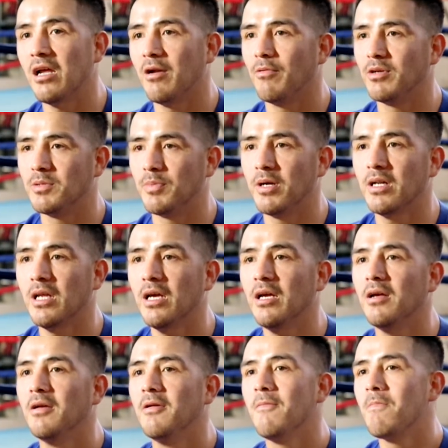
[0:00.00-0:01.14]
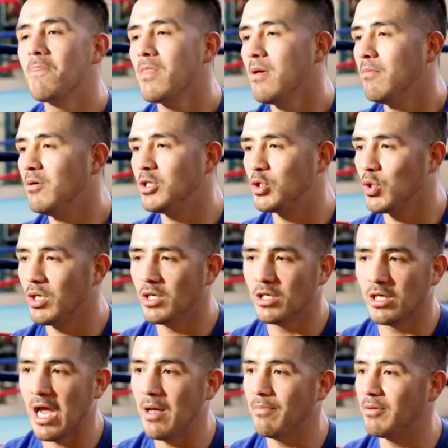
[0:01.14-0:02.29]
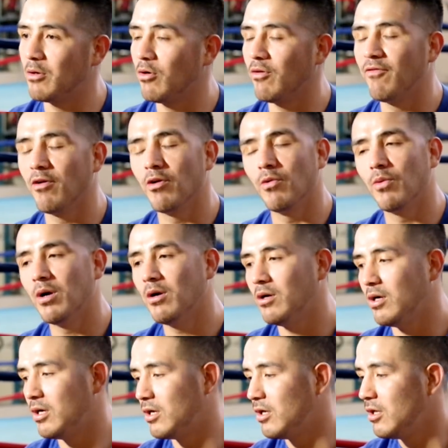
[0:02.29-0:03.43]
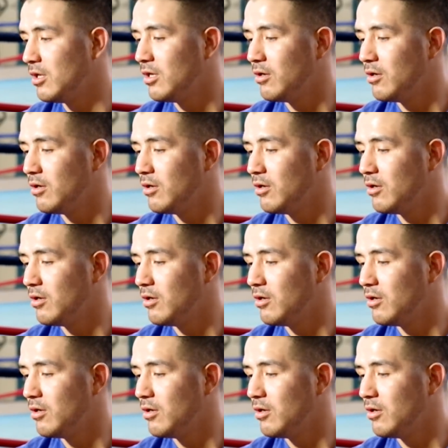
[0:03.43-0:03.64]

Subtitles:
I respect that. But camp's been going very well.